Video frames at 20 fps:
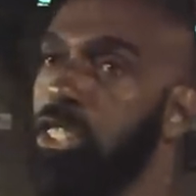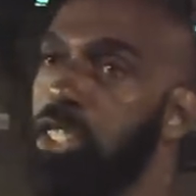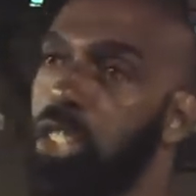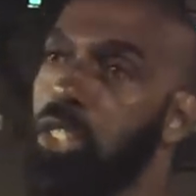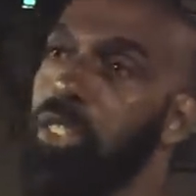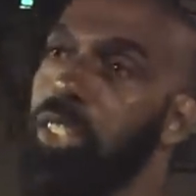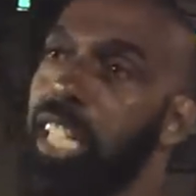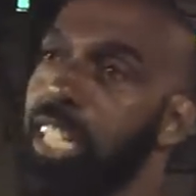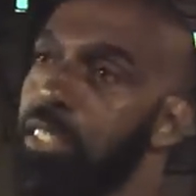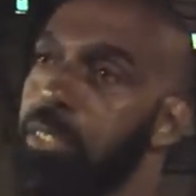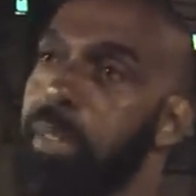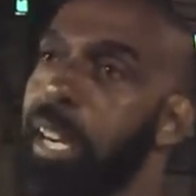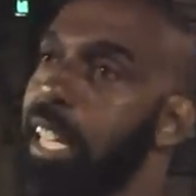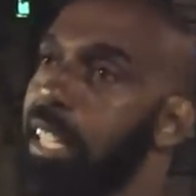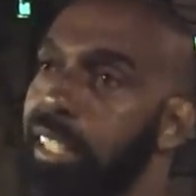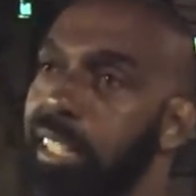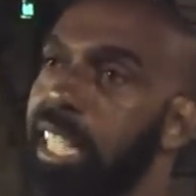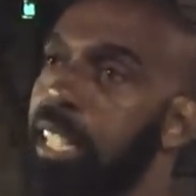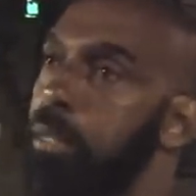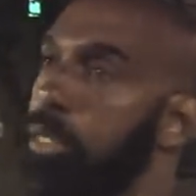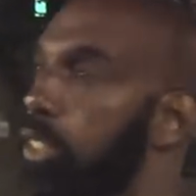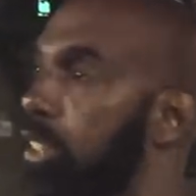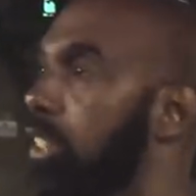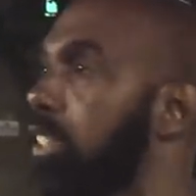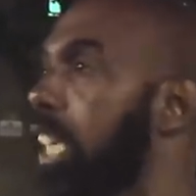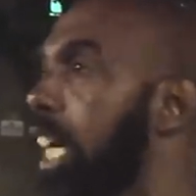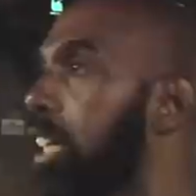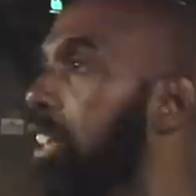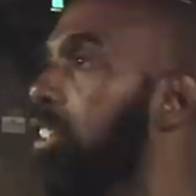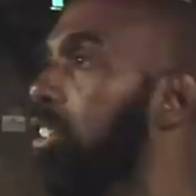No, everybody in the neighborhood is
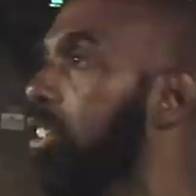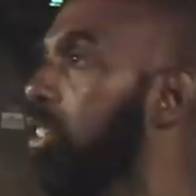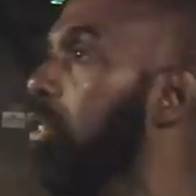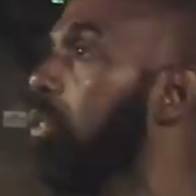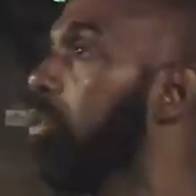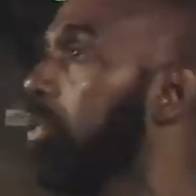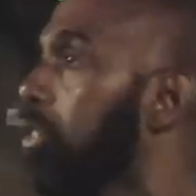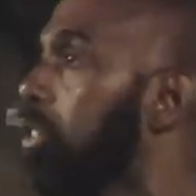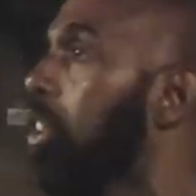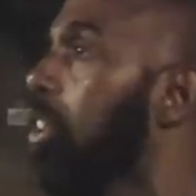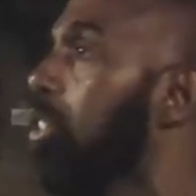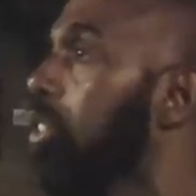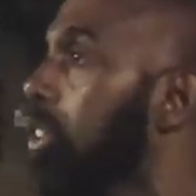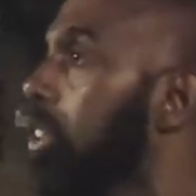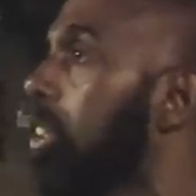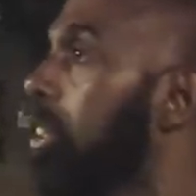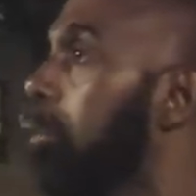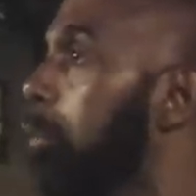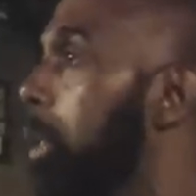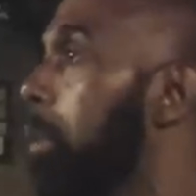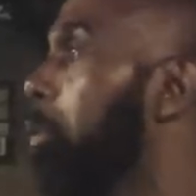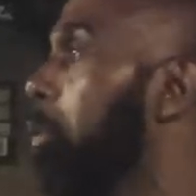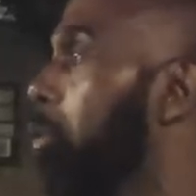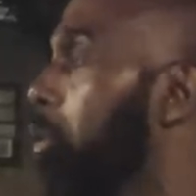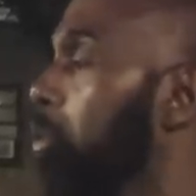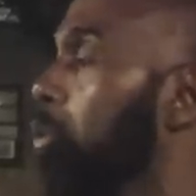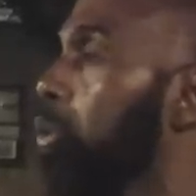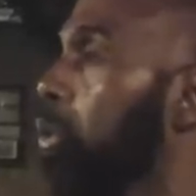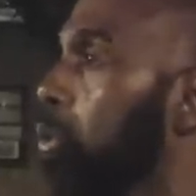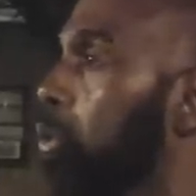not good. You know, people
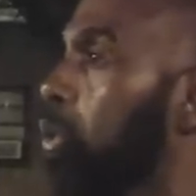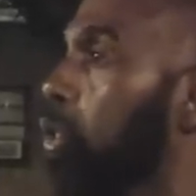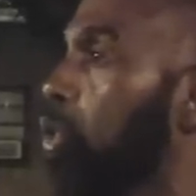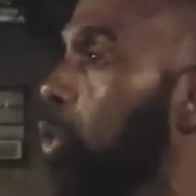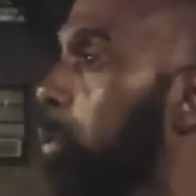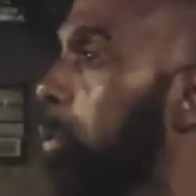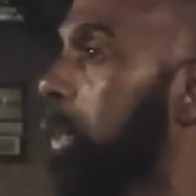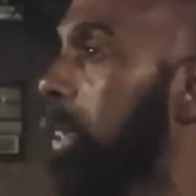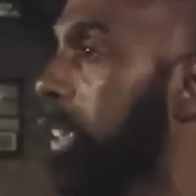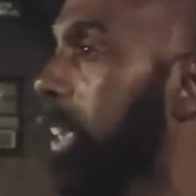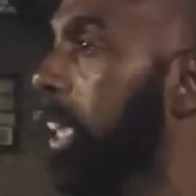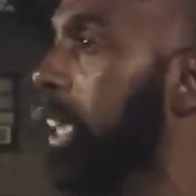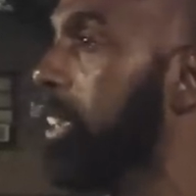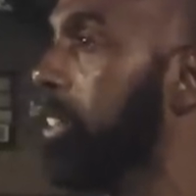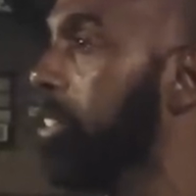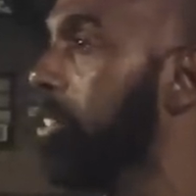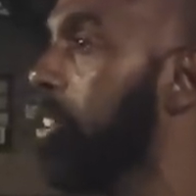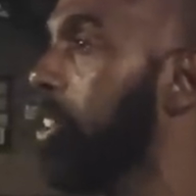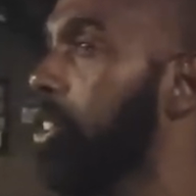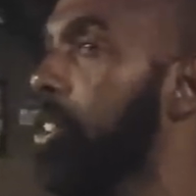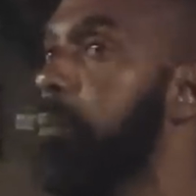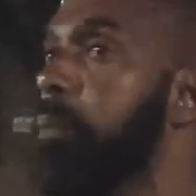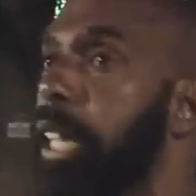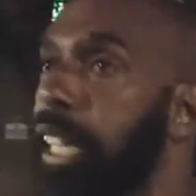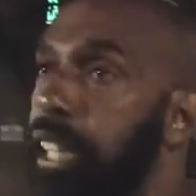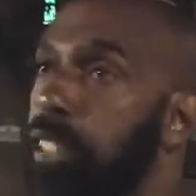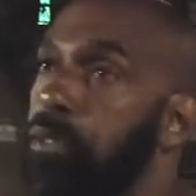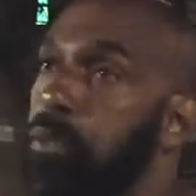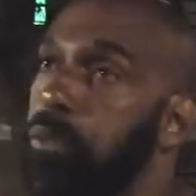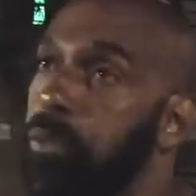do do stupid things, you know, and
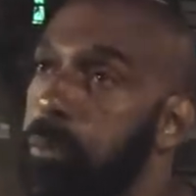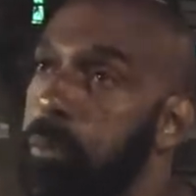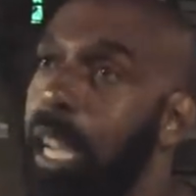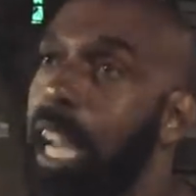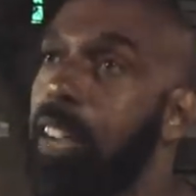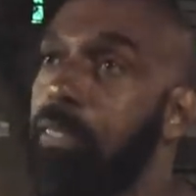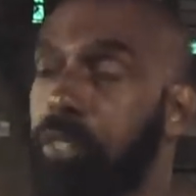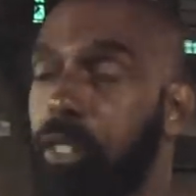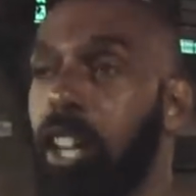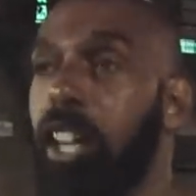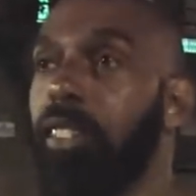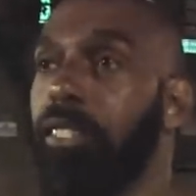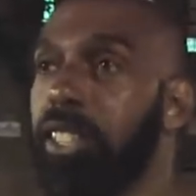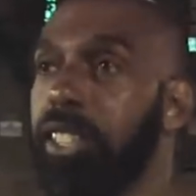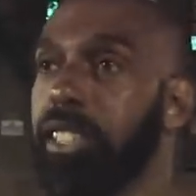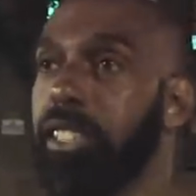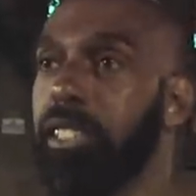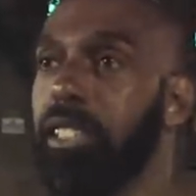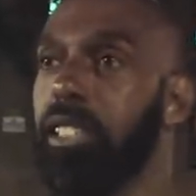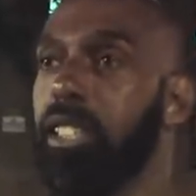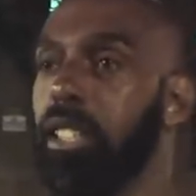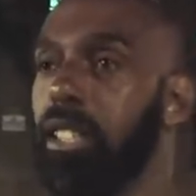make it bad for others.